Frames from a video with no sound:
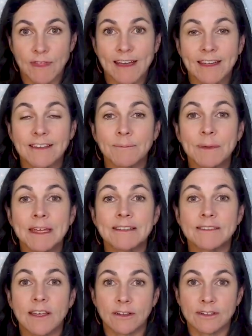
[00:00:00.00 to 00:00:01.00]
That can be a
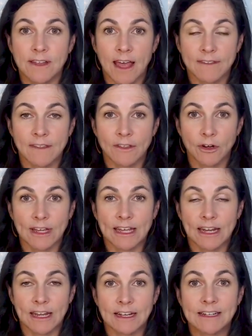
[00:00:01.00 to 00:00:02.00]
subtle sign that they're
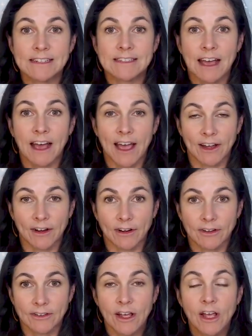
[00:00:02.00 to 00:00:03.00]
getting tired.